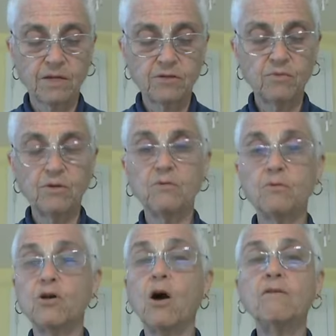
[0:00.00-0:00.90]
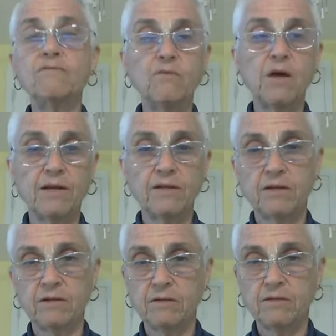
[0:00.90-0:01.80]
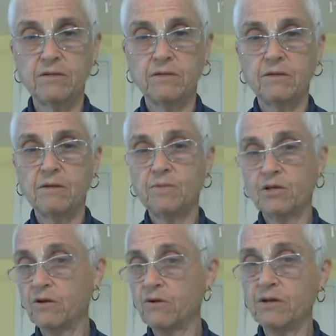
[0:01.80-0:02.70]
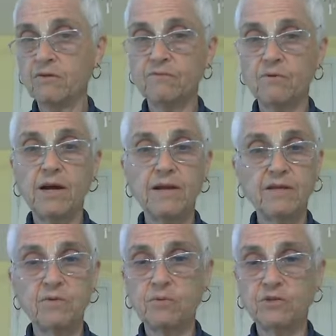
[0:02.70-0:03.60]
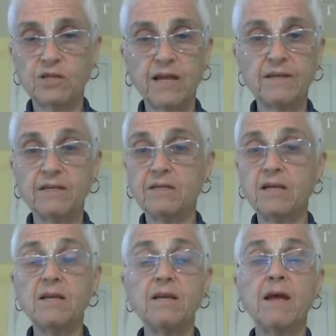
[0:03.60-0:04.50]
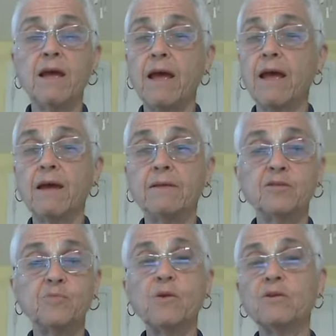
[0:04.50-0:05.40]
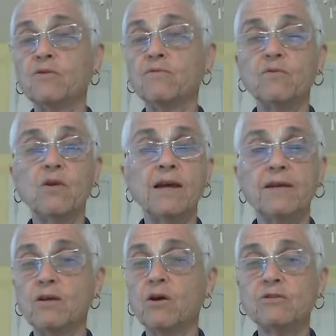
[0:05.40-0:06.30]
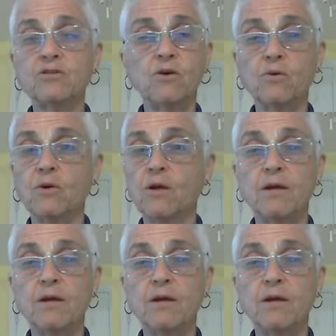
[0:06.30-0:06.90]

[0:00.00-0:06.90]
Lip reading: So in other words, all variety, material variety, which they can see, and spiritual variety also,